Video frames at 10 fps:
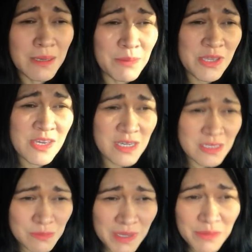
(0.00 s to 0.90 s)

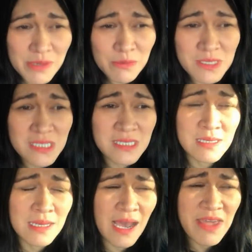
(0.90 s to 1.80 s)
because Mary
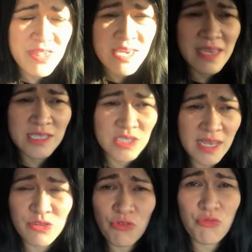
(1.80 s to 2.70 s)
was, I think,
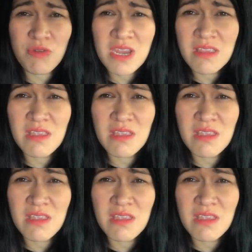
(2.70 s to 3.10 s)
at three